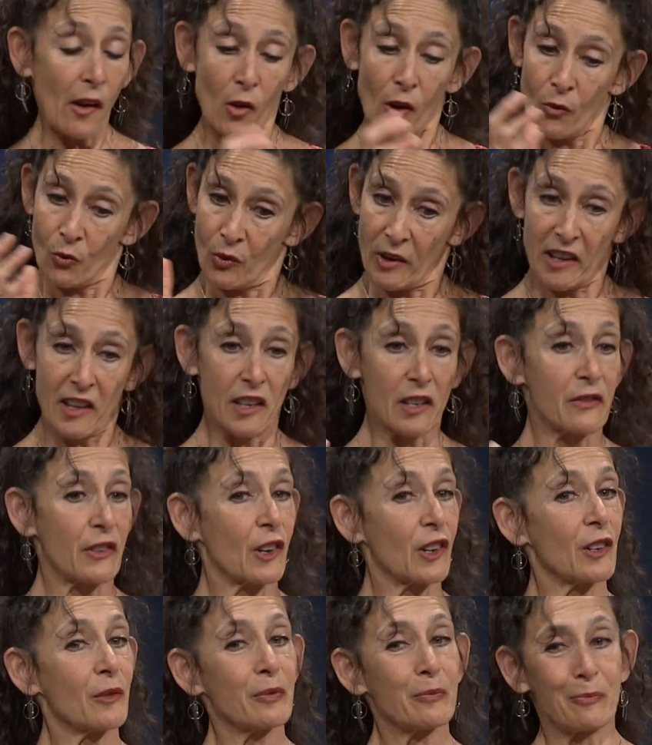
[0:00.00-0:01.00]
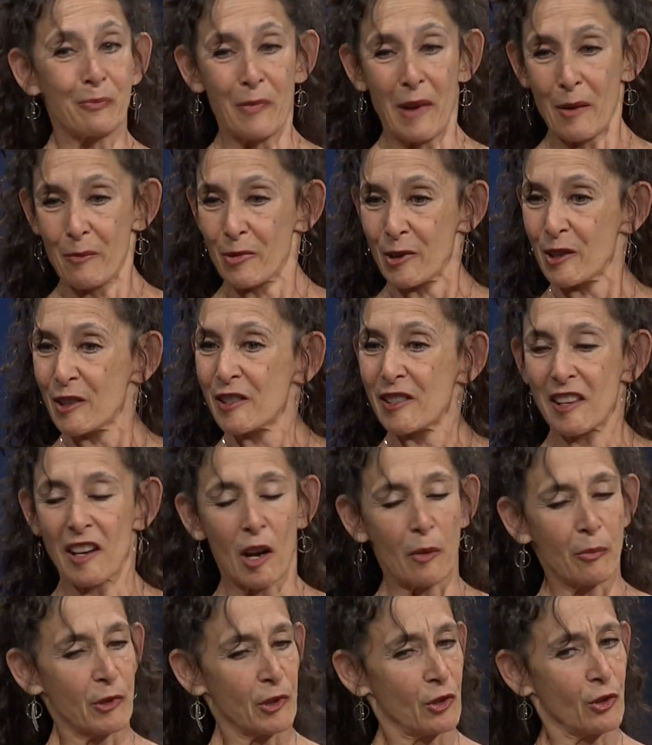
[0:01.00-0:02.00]
We give our members an
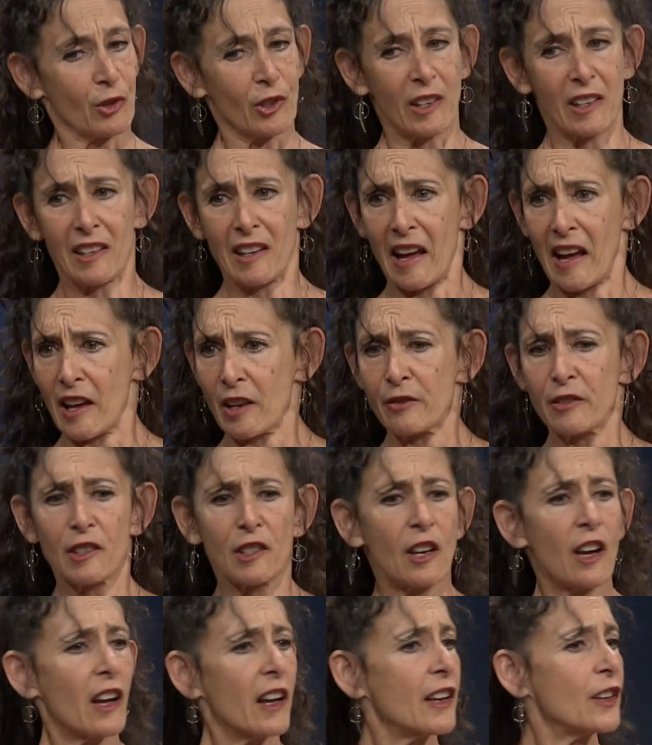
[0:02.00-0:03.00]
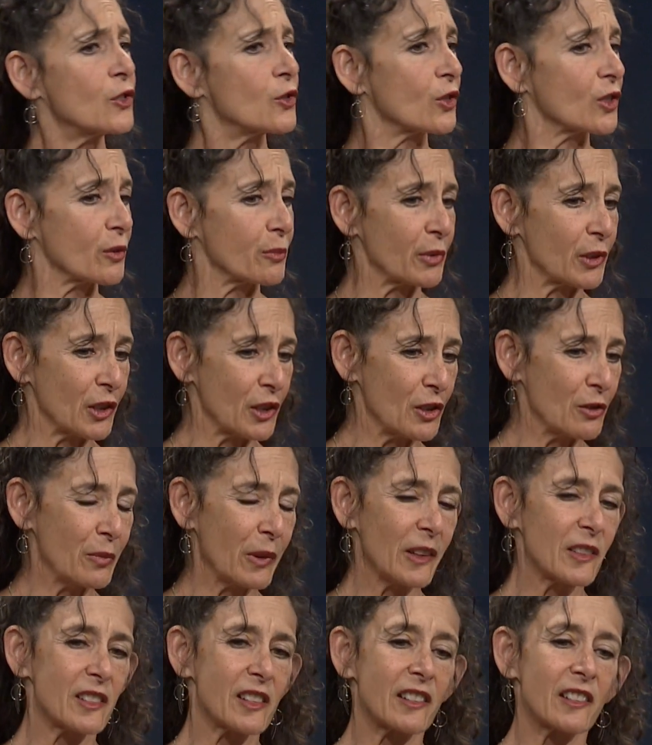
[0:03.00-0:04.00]
opportunity to advertise or to put
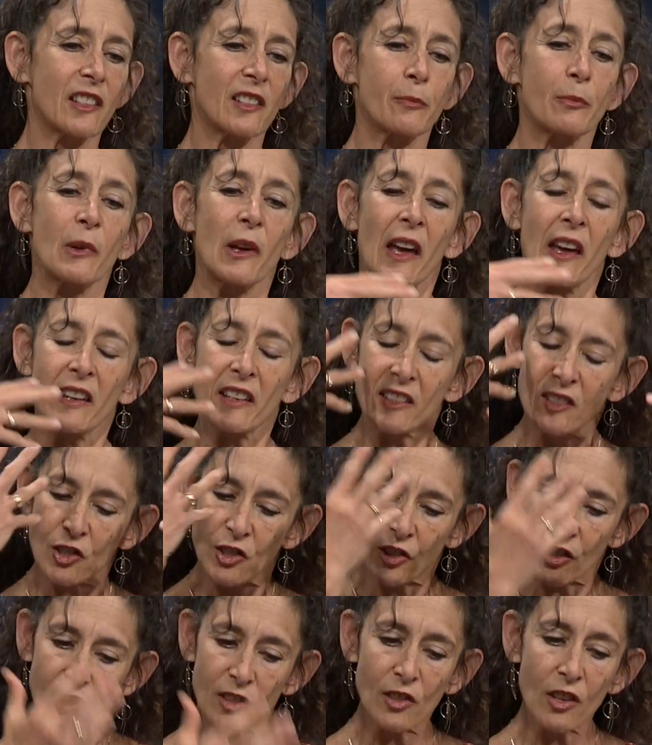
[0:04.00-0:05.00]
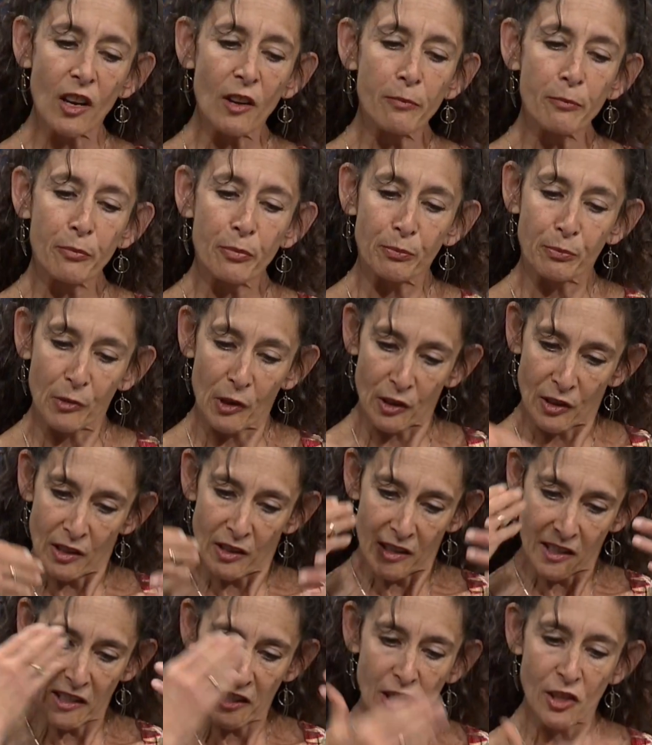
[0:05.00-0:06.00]
coupons in this, and it's just
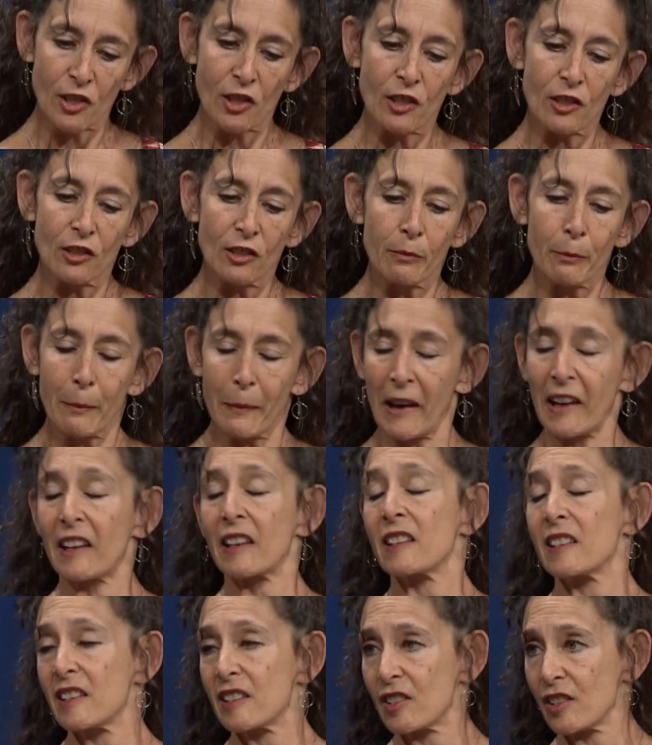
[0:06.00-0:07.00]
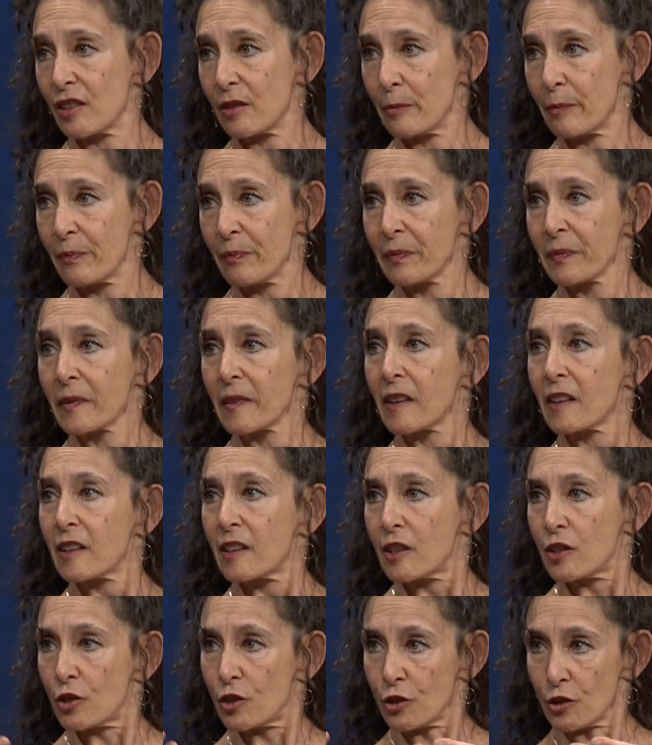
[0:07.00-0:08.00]
an additional mechanism
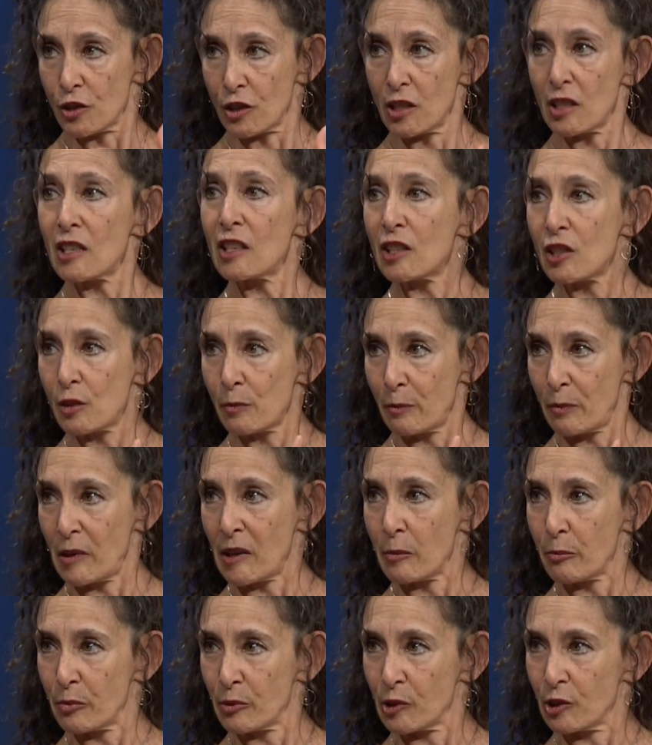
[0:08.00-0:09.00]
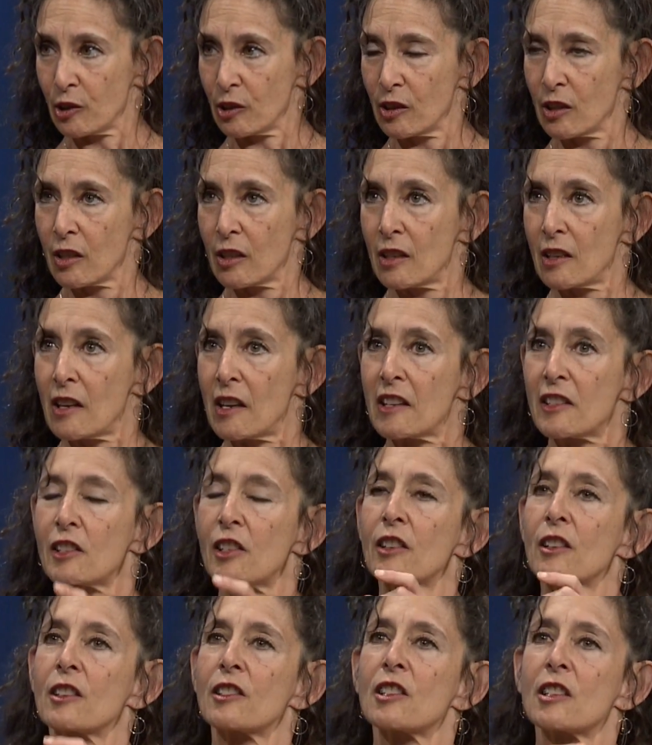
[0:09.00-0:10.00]
to teach people
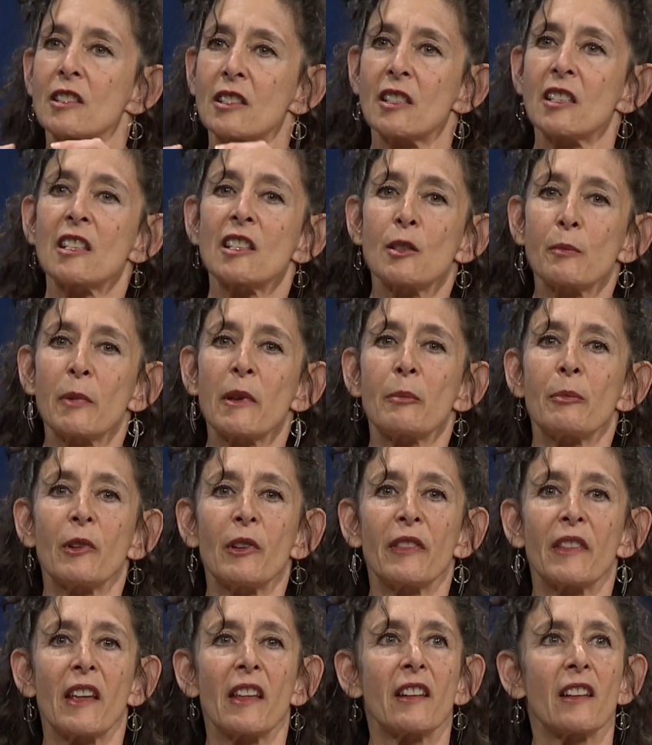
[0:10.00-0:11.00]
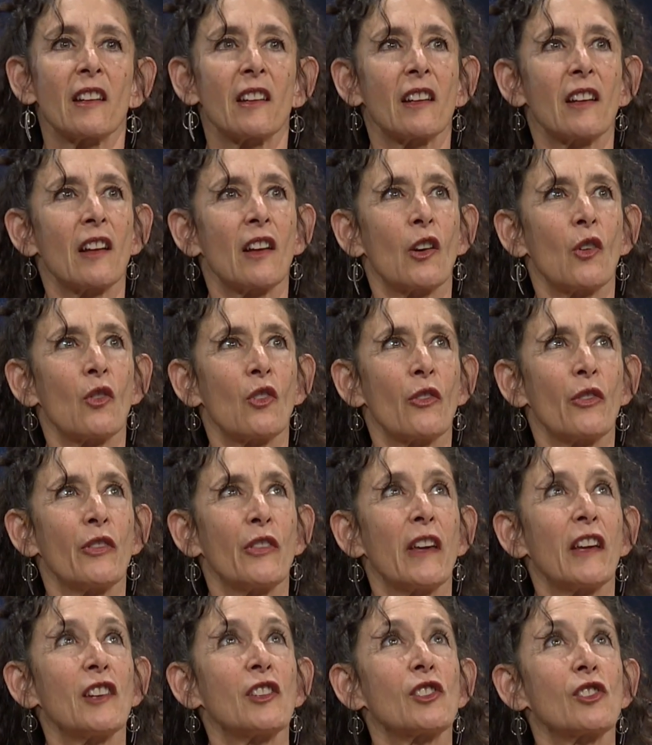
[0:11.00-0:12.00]
that
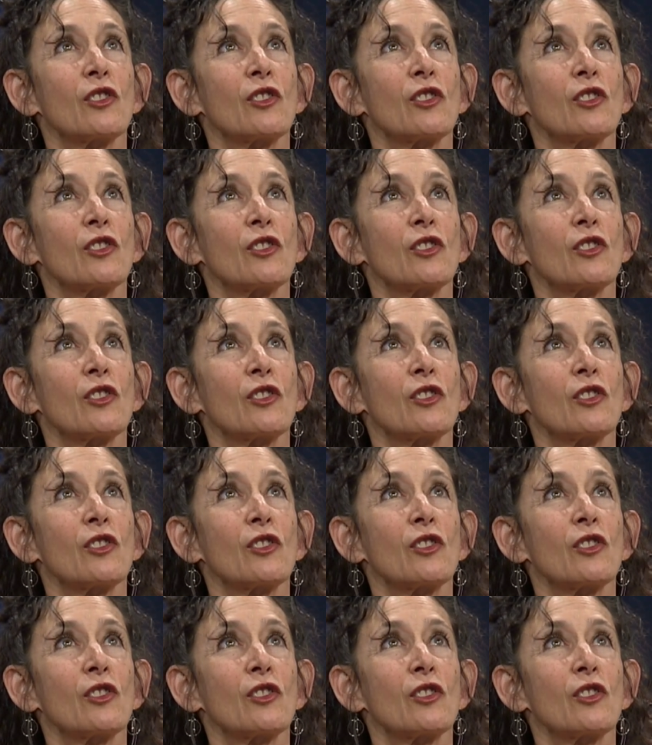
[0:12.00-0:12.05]
they